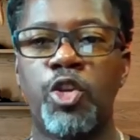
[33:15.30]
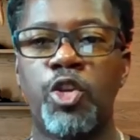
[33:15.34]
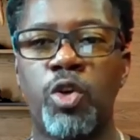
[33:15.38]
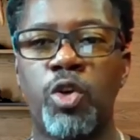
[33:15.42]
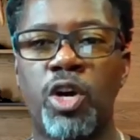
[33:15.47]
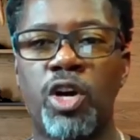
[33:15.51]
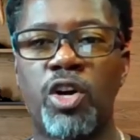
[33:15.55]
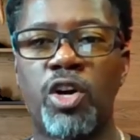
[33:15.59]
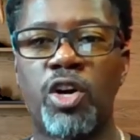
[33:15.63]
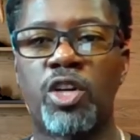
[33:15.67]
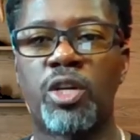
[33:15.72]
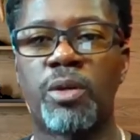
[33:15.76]

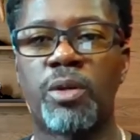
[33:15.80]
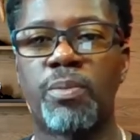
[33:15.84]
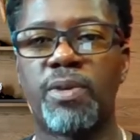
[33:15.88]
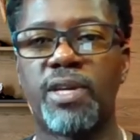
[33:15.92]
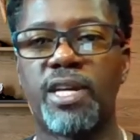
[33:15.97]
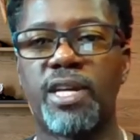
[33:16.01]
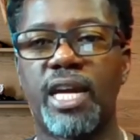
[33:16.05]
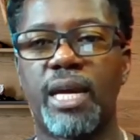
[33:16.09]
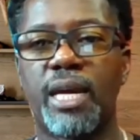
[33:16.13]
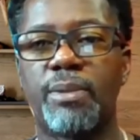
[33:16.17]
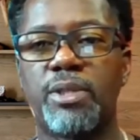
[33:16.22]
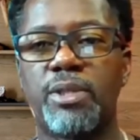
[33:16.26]
you're going to
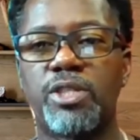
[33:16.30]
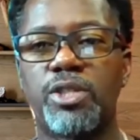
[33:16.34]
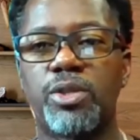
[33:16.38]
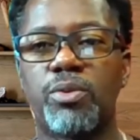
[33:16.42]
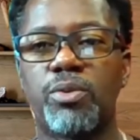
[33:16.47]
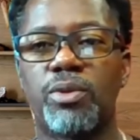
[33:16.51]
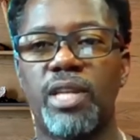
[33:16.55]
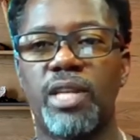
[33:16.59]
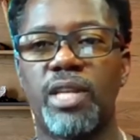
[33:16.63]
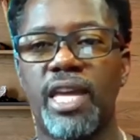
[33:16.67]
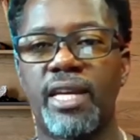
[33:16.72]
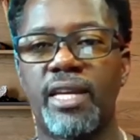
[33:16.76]
be able
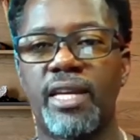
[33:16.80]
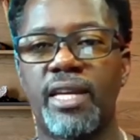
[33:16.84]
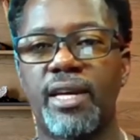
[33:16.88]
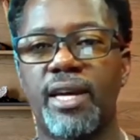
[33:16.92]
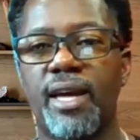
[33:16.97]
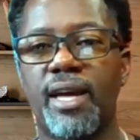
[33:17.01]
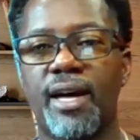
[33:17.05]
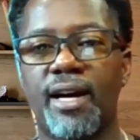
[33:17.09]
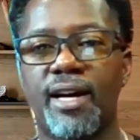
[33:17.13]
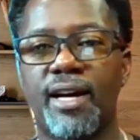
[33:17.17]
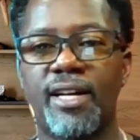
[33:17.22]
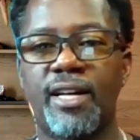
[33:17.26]
to
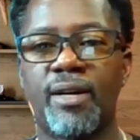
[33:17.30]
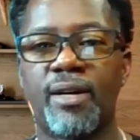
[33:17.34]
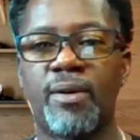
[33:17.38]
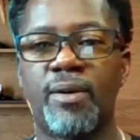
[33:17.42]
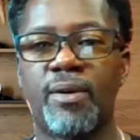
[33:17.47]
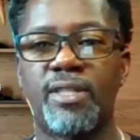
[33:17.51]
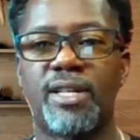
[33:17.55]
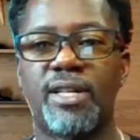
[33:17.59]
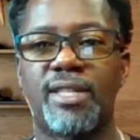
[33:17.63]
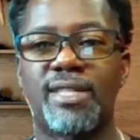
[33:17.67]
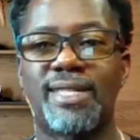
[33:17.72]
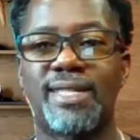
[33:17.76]
link
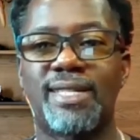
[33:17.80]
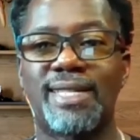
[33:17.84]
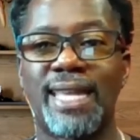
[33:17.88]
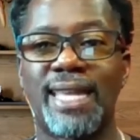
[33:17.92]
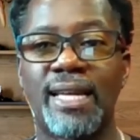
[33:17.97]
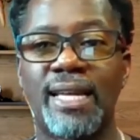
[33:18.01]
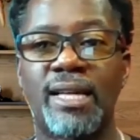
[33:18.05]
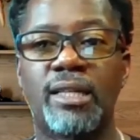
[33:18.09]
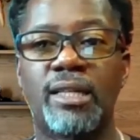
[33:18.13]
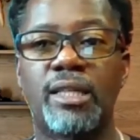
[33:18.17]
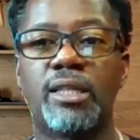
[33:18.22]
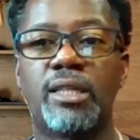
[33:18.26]
a
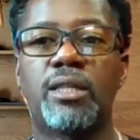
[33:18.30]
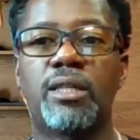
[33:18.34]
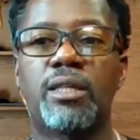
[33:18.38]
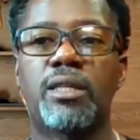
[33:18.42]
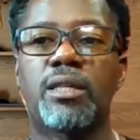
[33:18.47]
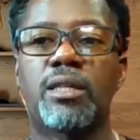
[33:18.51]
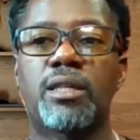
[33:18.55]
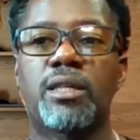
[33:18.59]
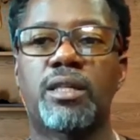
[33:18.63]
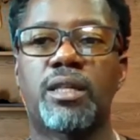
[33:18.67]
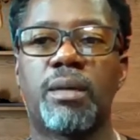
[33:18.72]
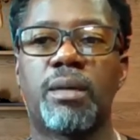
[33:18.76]
single
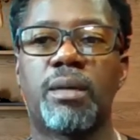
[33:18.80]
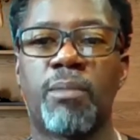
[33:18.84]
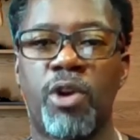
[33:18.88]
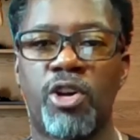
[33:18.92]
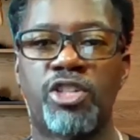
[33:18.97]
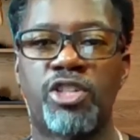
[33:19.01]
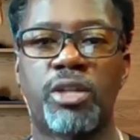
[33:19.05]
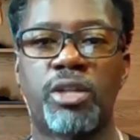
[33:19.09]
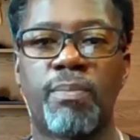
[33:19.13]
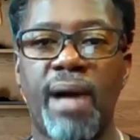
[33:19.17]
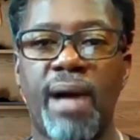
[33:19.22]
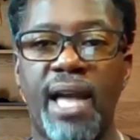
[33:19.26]

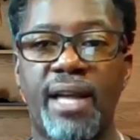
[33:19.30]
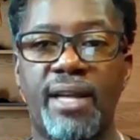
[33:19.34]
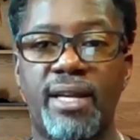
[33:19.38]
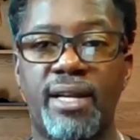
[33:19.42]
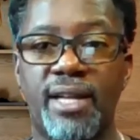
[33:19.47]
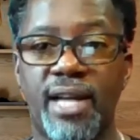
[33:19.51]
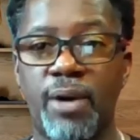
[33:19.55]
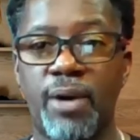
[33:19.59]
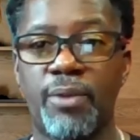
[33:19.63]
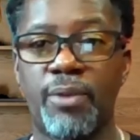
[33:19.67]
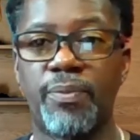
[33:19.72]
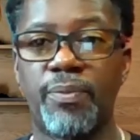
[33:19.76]
commercial bank
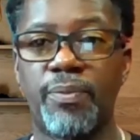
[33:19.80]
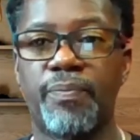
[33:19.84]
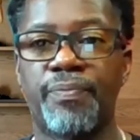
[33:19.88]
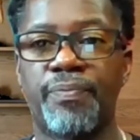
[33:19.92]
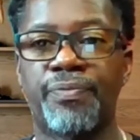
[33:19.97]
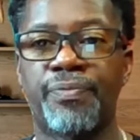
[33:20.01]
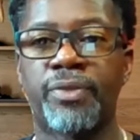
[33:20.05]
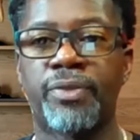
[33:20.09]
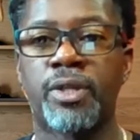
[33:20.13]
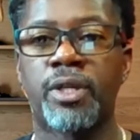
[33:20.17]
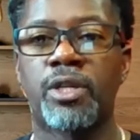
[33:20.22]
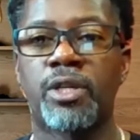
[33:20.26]
account
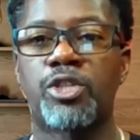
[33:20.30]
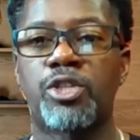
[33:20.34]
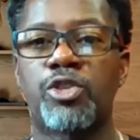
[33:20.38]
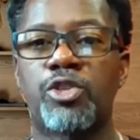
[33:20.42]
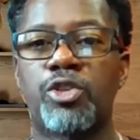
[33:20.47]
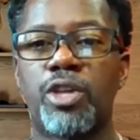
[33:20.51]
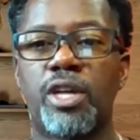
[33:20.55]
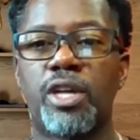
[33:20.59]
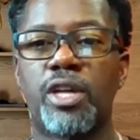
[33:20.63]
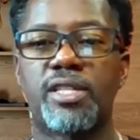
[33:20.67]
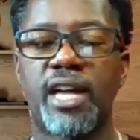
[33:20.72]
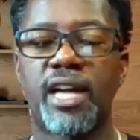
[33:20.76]

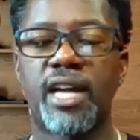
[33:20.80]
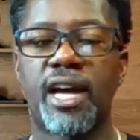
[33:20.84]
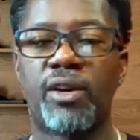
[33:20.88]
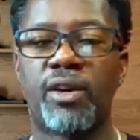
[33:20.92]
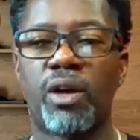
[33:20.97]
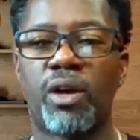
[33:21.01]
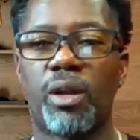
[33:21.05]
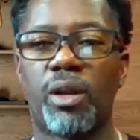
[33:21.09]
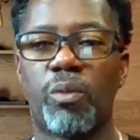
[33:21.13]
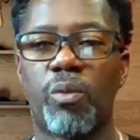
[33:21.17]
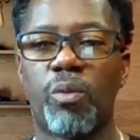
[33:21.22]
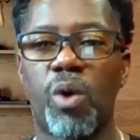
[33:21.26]
to your
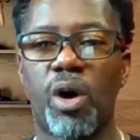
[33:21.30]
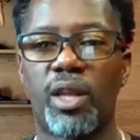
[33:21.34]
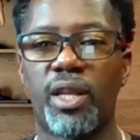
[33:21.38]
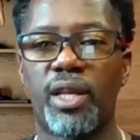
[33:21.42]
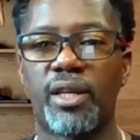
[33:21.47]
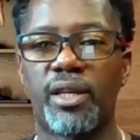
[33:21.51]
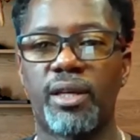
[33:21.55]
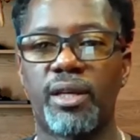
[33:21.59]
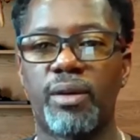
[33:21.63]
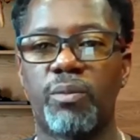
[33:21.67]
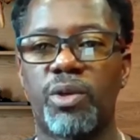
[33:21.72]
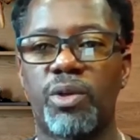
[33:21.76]
SandDollar
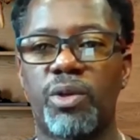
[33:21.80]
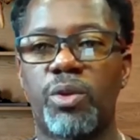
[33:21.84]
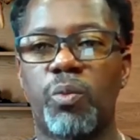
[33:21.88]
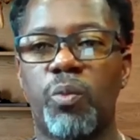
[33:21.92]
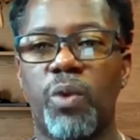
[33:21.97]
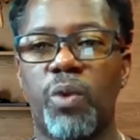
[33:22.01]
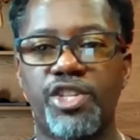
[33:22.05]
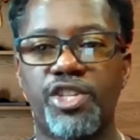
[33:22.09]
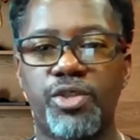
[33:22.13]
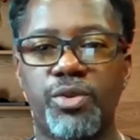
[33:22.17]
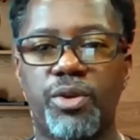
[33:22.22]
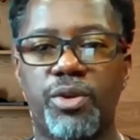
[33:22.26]
wallet, with
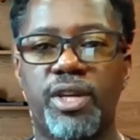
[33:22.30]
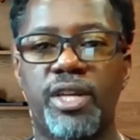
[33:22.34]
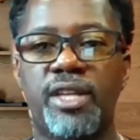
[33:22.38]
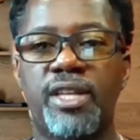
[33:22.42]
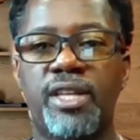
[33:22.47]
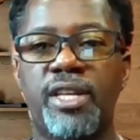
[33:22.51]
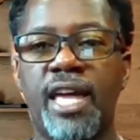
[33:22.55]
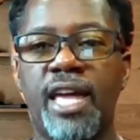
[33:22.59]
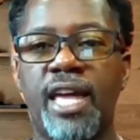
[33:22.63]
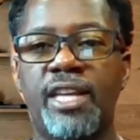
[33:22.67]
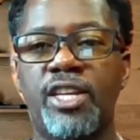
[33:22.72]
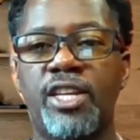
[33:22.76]
which you
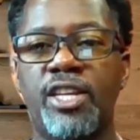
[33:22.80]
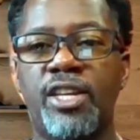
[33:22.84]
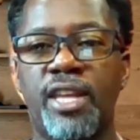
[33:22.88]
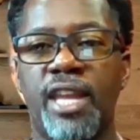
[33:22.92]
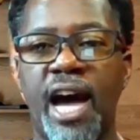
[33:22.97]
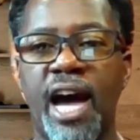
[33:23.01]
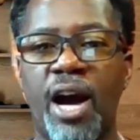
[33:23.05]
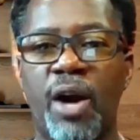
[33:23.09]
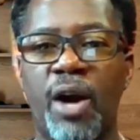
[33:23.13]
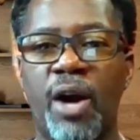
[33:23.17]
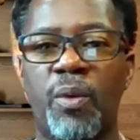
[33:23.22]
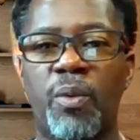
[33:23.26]
can then
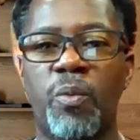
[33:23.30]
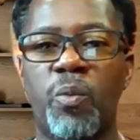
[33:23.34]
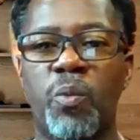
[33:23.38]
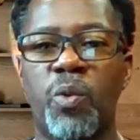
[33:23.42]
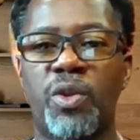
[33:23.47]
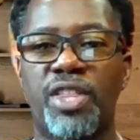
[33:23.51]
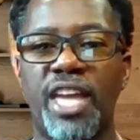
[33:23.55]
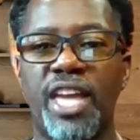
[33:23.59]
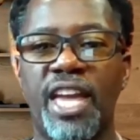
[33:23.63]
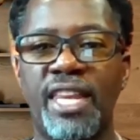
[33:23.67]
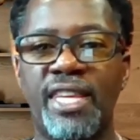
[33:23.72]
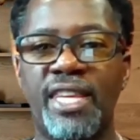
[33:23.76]
now,
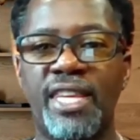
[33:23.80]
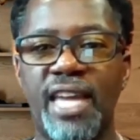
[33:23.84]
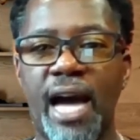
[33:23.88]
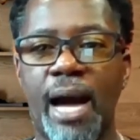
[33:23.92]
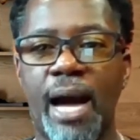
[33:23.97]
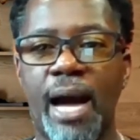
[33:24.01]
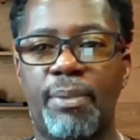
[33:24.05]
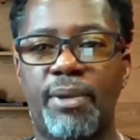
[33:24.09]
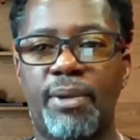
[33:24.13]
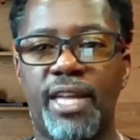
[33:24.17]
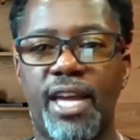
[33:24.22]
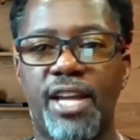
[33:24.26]
within the
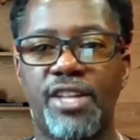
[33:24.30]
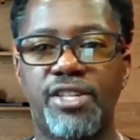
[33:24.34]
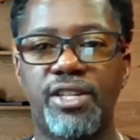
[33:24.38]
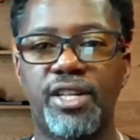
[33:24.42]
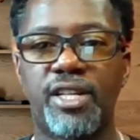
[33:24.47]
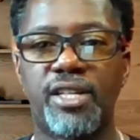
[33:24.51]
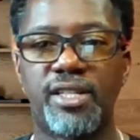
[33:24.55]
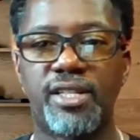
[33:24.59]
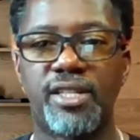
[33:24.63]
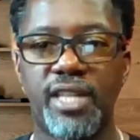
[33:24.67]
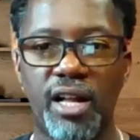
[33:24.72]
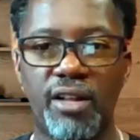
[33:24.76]

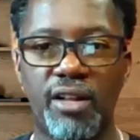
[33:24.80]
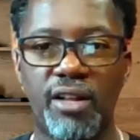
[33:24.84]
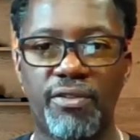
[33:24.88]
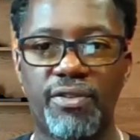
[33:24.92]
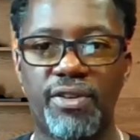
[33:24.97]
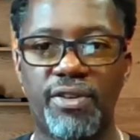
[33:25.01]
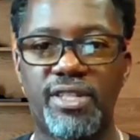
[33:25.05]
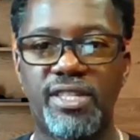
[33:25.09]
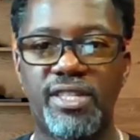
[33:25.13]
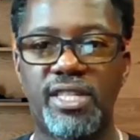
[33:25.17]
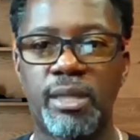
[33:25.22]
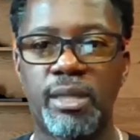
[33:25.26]
application
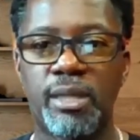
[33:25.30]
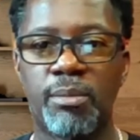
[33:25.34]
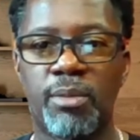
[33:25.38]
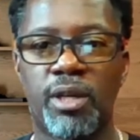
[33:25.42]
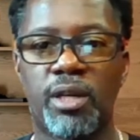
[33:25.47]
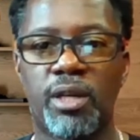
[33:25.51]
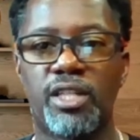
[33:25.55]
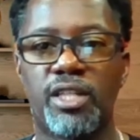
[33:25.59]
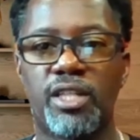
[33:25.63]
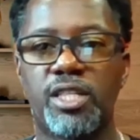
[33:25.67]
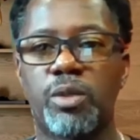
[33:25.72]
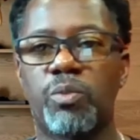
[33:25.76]
itself,
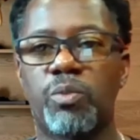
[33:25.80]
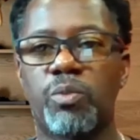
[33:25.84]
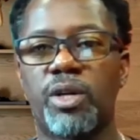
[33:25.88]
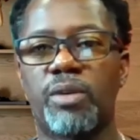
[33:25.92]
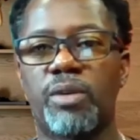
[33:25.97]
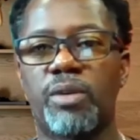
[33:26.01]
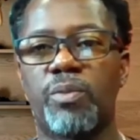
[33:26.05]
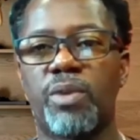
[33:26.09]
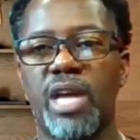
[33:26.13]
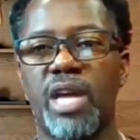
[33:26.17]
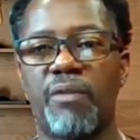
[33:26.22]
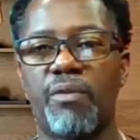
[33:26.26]
similarly to
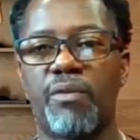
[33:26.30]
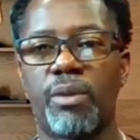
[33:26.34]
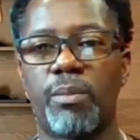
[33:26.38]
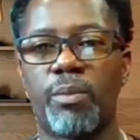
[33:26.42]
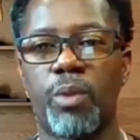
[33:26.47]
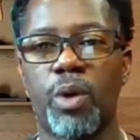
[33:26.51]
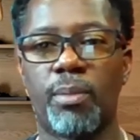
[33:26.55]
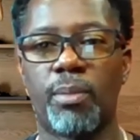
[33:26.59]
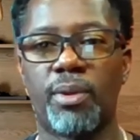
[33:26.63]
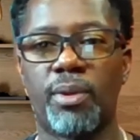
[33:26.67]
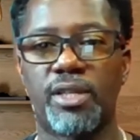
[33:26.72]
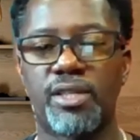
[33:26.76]
what we have with
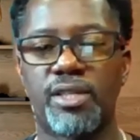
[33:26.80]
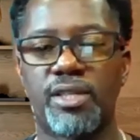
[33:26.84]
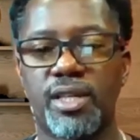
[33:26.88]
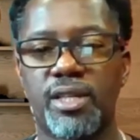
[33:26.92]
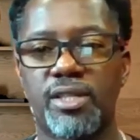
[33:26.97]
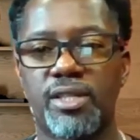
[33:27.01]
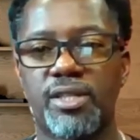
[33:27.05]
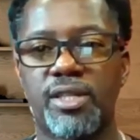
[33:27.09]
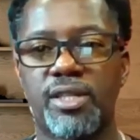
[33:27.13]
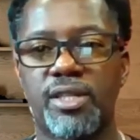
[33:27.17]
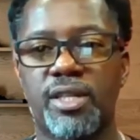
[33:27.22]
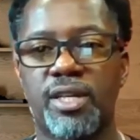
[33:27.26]

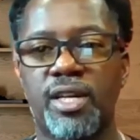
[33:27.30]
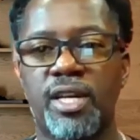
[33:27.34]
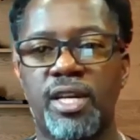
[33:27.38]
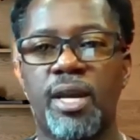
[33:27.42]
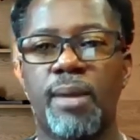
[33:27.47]
MobileAssist,